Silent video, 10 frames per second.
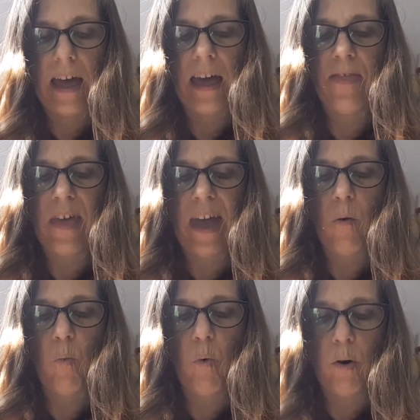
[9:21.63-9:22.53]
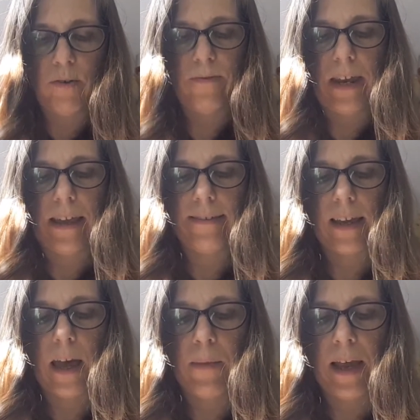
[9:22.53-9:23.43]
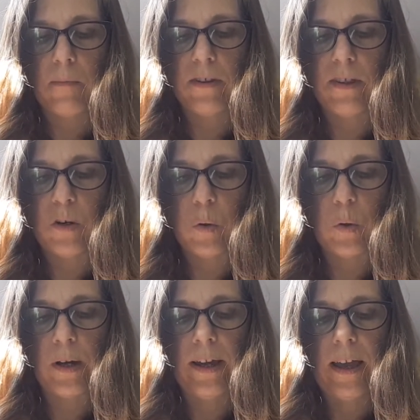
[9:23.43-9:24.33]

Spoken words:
And there was Vanessa coming up to the door,